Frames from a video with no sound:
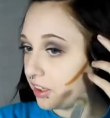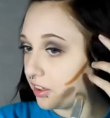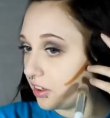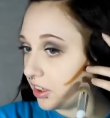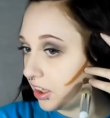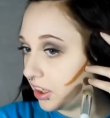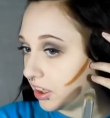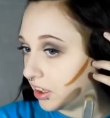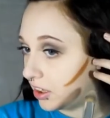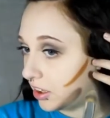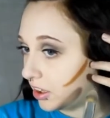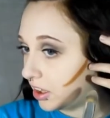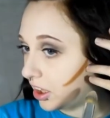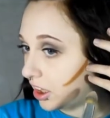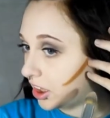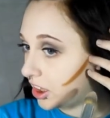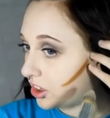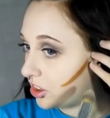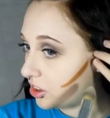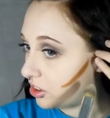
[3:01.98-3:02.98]
and then
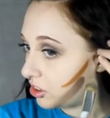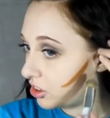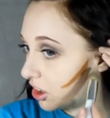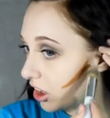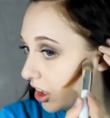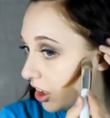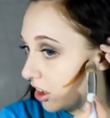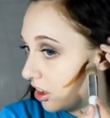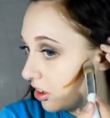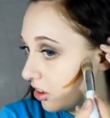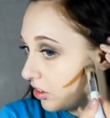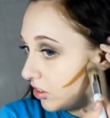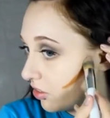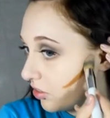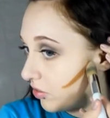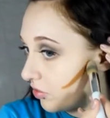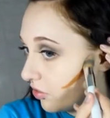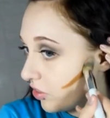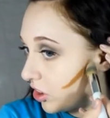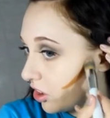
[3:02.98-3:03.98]
I just kind
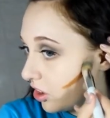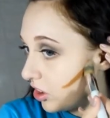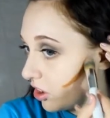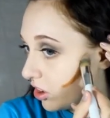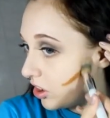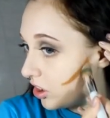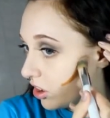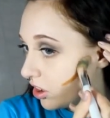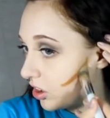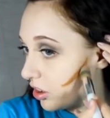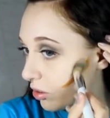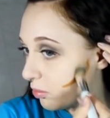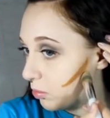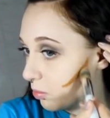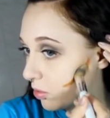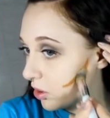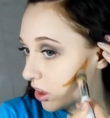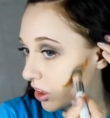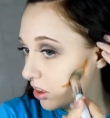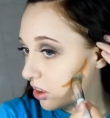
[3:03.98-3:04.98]
of
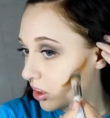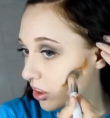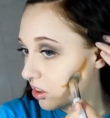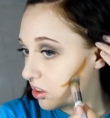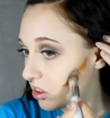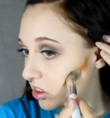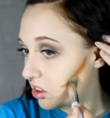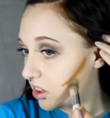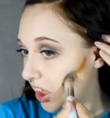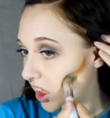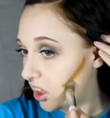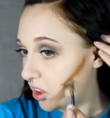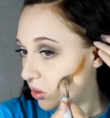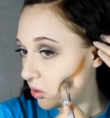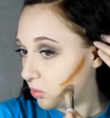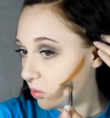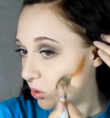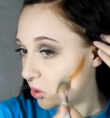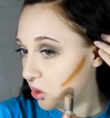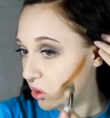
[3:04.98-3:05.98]
blend this
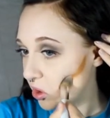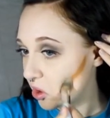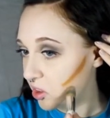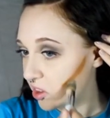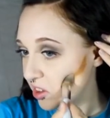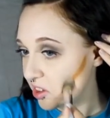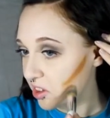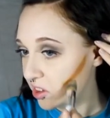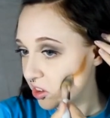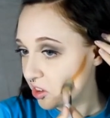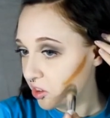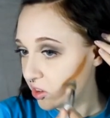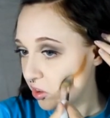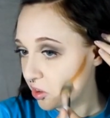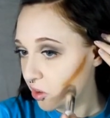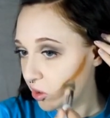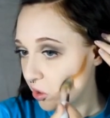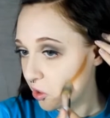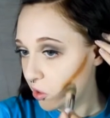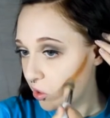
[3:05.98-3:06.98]

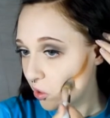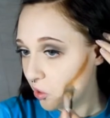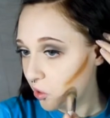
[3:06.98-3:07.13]
downwards,